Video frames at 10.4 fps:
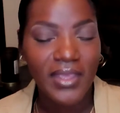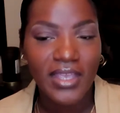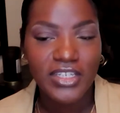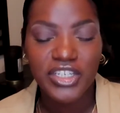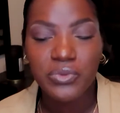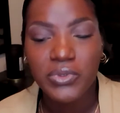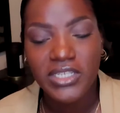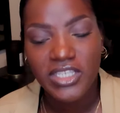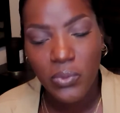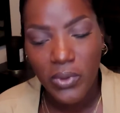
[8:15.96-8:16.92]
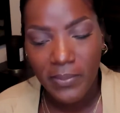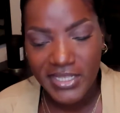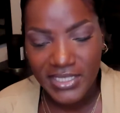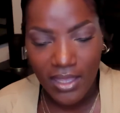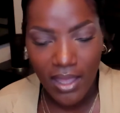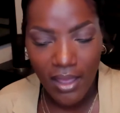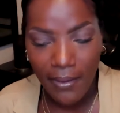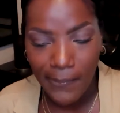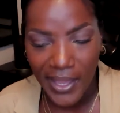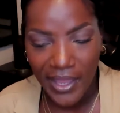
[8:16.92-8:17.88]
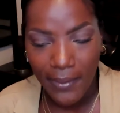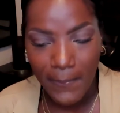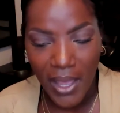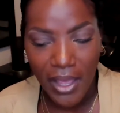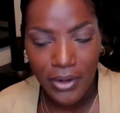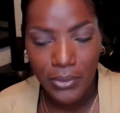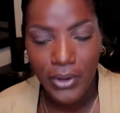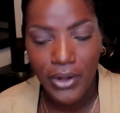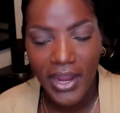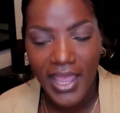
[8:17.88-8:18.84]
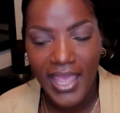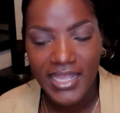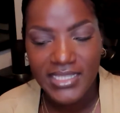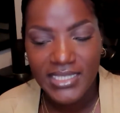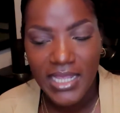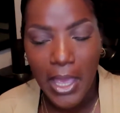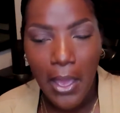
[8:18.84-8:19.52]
she wants the women to come and model her hats